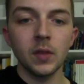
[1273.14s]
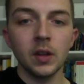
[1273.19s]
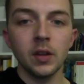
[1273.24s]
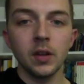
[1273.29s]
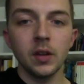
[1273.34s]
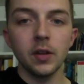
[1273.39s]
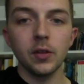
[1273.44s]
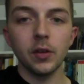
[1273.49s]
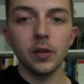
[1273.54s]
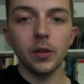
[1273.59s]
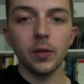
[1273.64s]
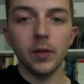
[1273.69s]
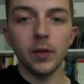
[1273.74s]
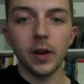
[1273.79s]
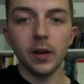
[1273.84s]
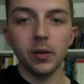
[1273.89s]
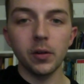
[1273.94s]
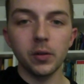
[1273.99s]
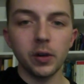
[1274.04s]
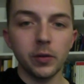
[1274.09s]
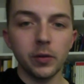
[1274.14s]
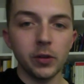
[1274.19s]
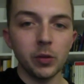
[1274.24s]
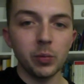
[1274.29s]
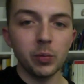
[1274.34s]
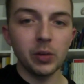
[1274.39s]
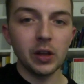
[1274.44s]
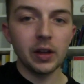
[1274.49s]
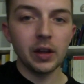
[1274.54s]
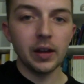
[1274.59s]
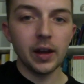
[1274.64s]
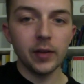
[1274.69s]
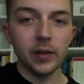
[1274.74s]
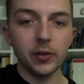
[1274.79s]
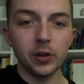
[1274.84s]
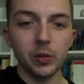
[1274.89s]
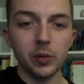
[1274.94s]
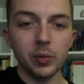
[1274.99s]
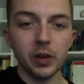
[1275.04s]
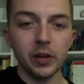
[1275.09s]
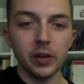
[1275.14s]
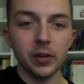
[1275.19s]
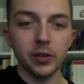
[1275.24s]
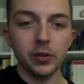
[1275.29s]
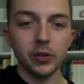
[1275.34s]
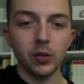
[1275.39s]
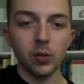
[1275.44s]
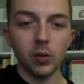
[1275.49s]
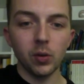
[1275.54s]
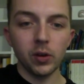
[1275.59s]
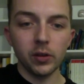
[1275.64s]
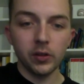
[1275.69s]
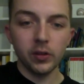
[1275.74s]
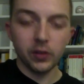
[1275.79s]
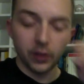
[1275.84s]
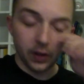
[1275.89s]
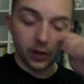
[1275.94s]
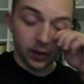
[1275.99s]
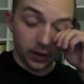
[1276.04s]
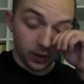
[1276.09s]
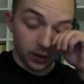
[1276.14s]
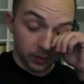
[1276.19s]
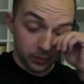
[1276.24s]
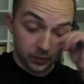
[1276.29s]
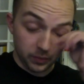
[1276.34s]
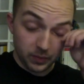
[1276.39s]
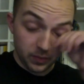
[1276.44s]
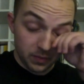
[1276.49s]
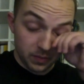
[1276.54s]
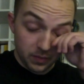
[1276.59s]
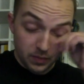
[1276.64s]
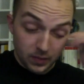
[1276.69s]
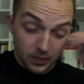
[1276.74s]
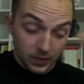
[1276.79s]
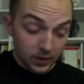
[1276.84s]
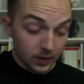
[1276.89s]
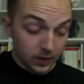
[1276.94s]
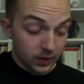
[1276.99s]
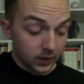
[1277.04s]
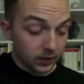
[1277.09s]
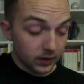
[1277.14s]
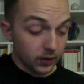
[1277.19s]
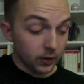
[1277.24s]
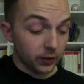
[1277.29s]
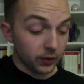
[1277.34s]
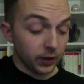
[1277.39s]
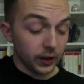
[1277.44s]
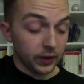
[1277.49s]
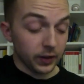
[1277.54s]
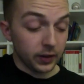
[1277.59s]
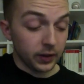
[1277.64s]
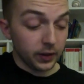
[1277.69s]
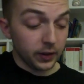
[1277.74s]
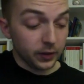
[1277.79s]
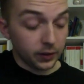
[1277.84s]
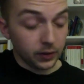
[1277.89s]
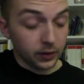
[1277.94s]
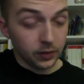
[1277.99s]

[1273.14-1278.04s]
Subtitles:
So the final riff you play after you play those chords goes like this.